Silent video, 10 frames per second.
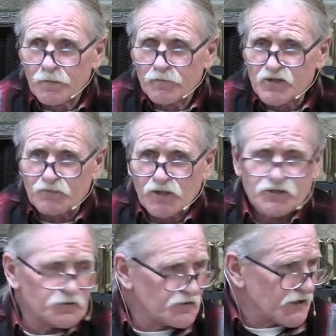
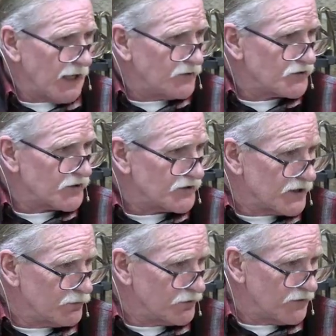Especially the Sadducees.
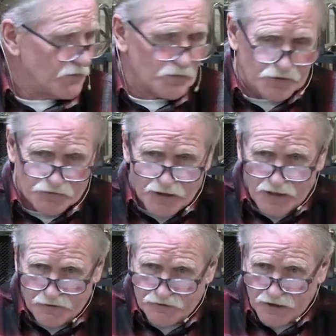They believed that when you die,
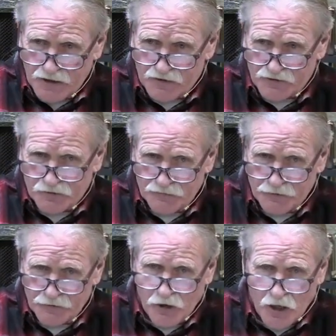you're dead, it's over,
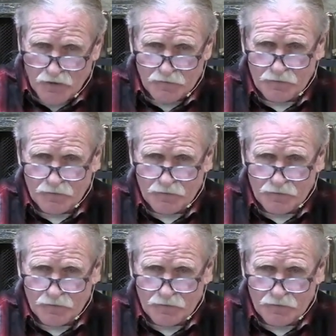you're gone.